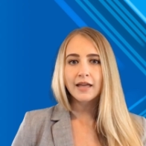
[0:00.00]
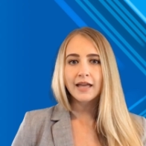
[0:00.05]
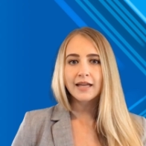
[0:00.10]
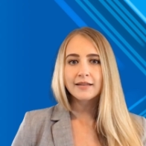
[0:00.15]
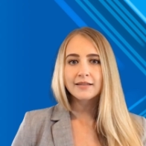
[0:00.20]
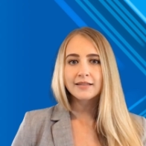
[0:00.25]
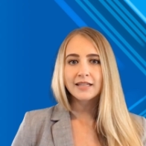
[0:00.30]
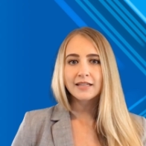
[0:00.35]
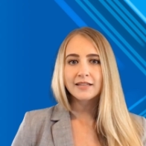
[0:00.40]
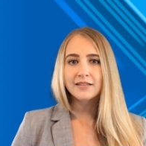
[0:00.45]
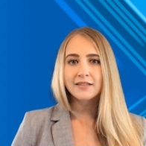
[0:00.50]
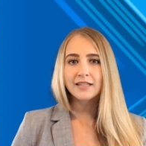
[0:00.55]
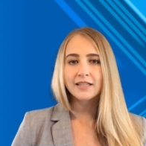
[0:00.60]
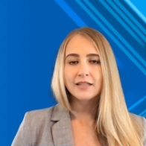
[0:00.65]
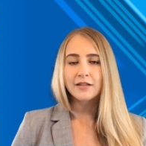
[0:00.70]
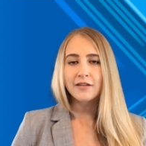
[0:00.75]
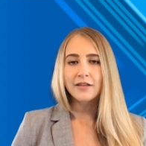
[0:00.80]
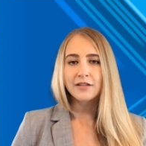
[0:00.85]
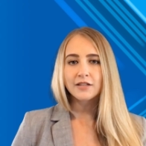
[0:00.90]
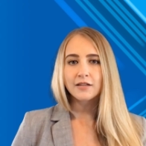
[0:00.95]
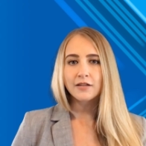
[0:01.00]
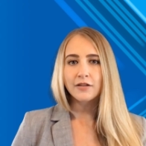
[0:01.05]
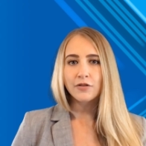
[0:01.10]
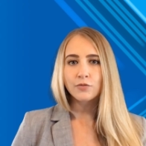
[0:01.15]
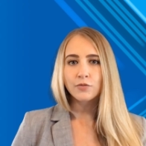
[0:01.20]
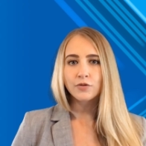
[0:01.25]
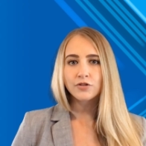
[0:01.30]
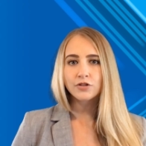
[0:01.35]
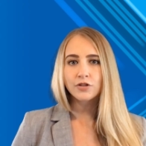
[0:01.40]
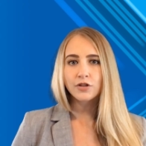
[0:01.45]
and this
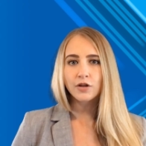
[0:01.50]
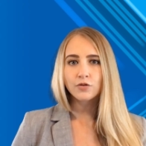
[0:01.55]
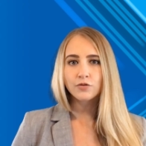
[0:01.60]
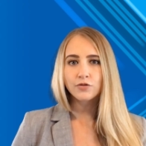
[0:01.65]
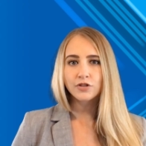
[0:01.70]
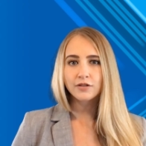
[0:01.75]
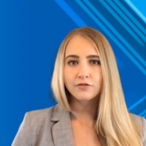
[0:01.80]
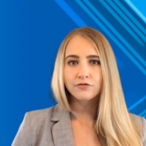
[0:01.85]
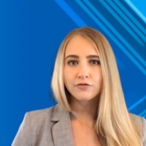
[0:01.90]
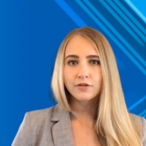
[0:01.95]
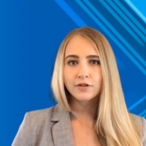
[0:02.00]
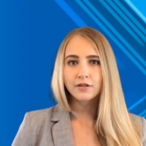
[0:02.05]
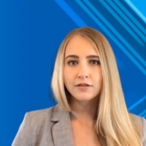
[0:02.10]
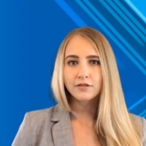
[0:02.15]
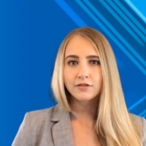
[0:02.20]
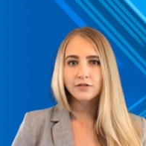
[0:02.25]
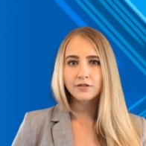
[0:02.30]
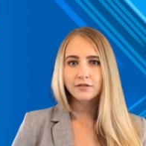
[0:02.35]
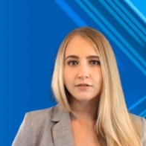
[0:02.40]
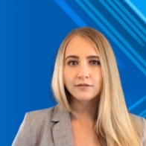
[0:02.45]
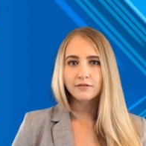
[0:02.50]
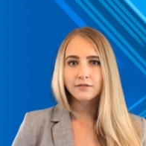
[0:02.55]
instance was no different.